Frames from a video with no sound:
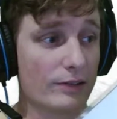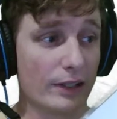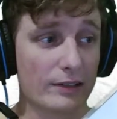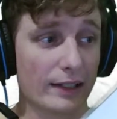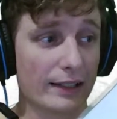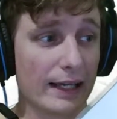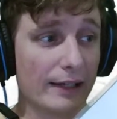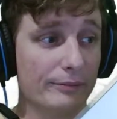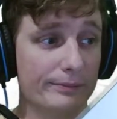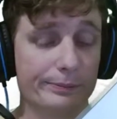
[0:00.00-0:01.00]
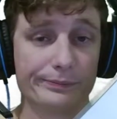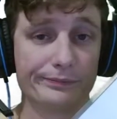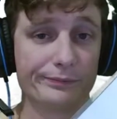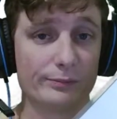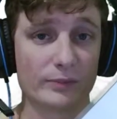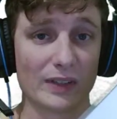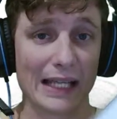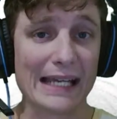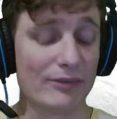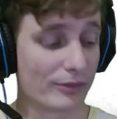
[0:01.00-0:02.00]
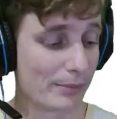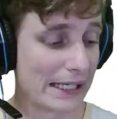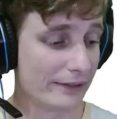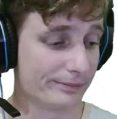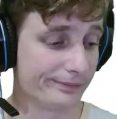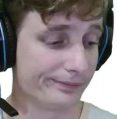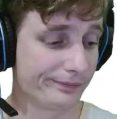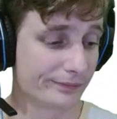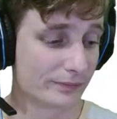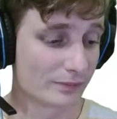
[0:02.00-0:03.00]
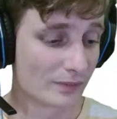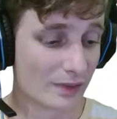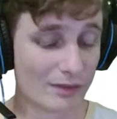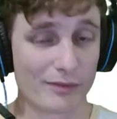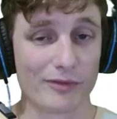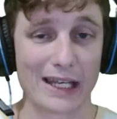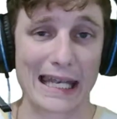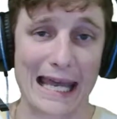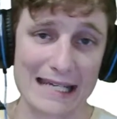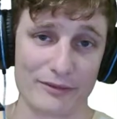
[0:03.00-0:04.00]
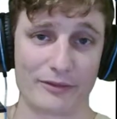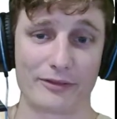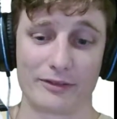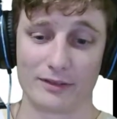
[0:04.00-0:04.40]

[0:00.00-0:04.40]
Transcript: like that, for life, man, for life.